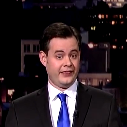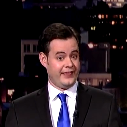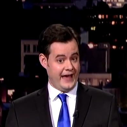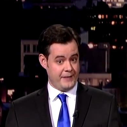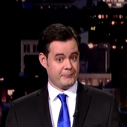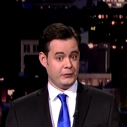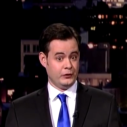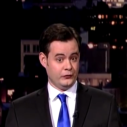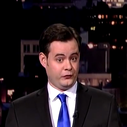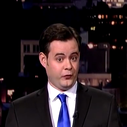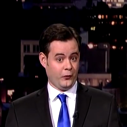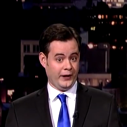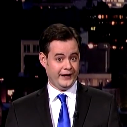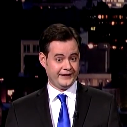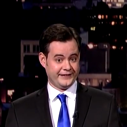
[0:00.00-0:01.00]
that move
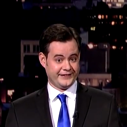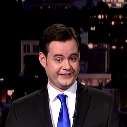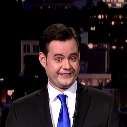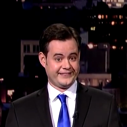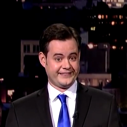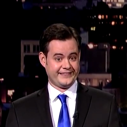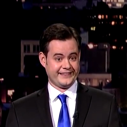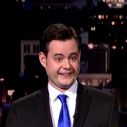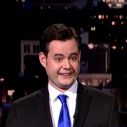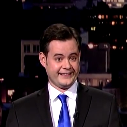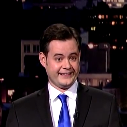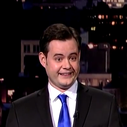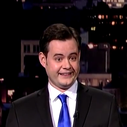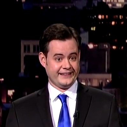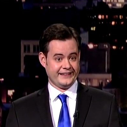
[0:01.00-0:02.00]
was.
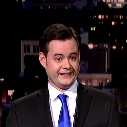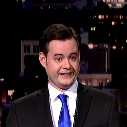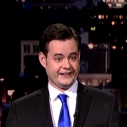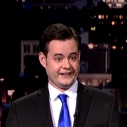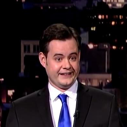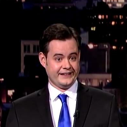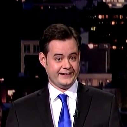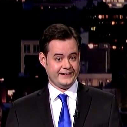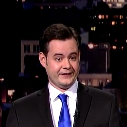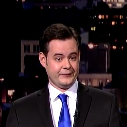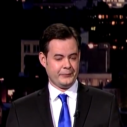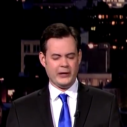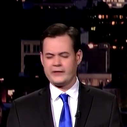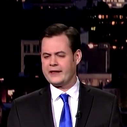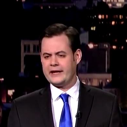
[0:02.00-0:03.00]

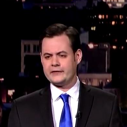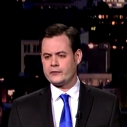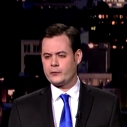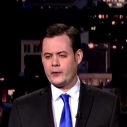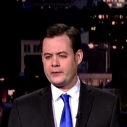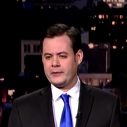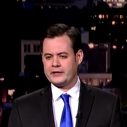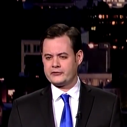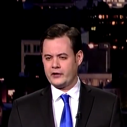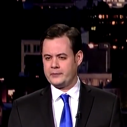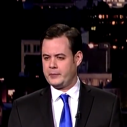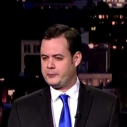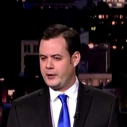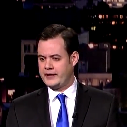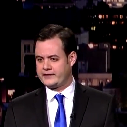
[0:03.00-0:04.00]
Apparently, I just want to make sure
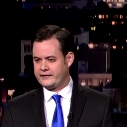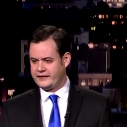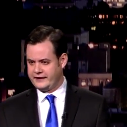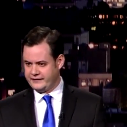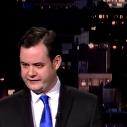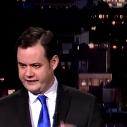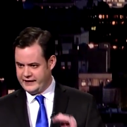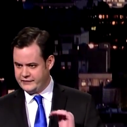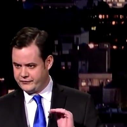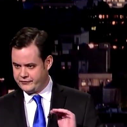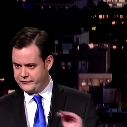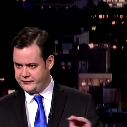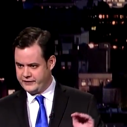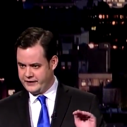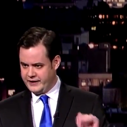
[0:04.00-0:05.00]
I'd be practicing safe